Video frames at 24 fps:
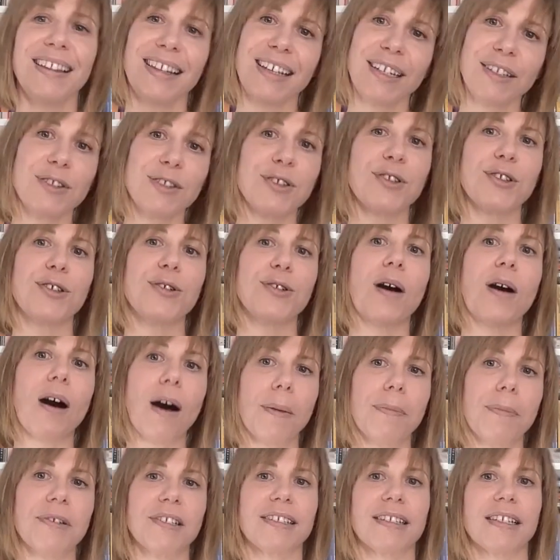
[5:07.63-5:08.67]
these two
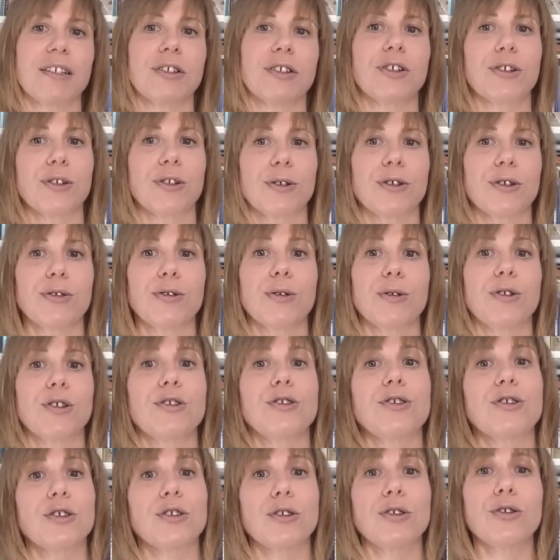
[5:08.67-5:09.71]
opposite
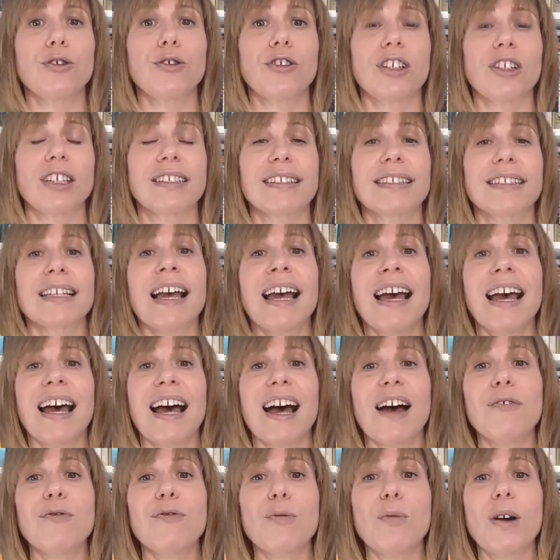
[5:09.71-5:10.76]
curatorial solutions
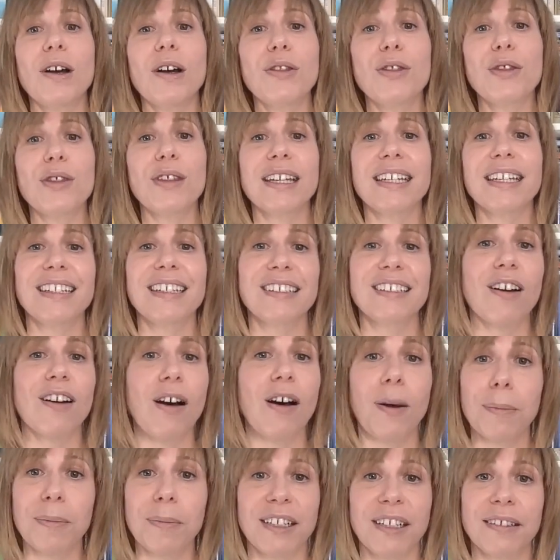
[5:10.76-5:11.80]
have one thing in
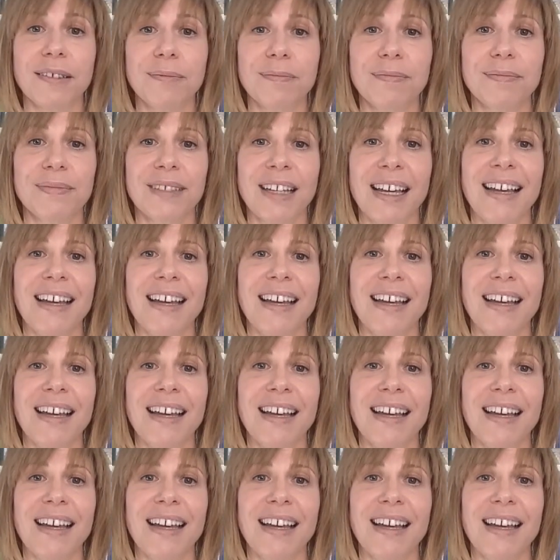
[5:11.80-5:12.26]
common.